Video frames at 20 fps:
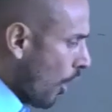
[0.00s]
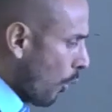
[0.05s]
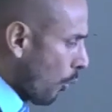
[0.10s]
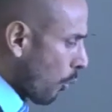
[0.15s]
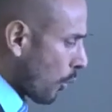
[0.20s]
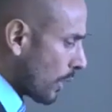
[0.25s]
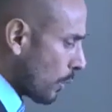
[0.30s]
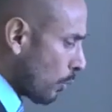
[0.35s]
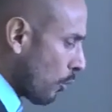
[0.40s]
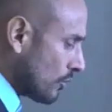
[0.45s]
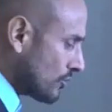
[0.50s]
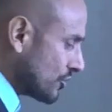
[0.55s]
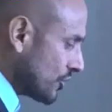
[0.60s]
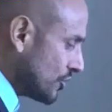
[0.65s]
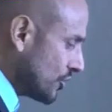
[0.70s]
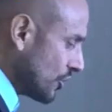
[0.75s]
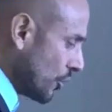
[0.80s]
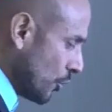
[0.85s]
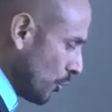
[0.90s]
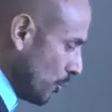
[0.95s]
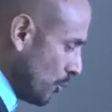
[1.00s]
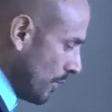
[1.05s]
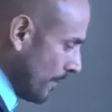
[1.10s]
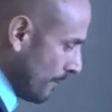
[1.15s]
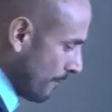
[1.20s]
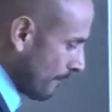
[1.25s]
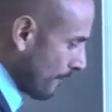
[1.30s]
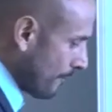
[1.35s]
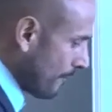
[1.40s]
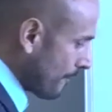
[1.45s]
What I want to do
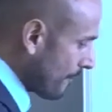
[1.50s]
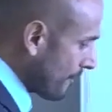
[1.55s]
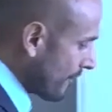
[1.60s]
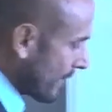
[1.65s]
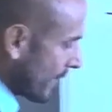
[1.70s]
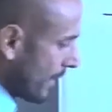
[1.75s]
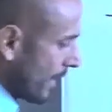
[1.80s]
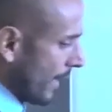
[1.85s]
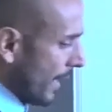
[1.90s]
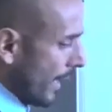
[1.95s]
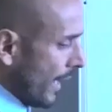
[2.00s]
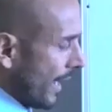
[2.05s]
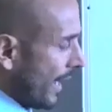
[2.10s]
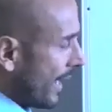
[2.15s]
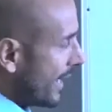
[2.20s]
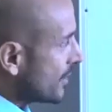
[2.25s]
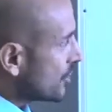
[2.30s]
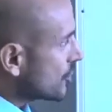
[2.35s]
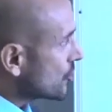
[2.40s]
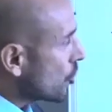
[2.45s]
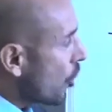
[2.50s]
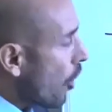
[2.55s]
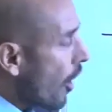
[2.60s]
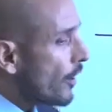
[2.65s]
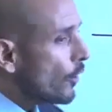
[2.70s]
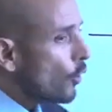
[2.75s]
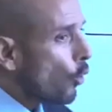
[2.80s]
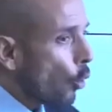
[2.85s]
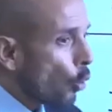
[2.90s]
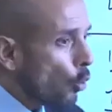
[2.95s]
is
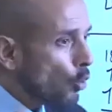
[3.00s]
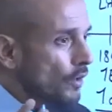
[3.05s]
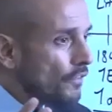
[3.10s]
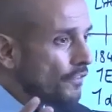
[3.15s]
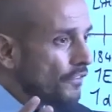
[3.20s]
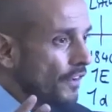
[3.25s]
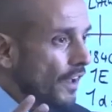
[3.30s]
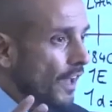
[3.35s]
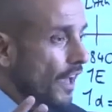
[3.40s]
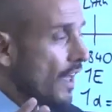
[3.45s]
tie all of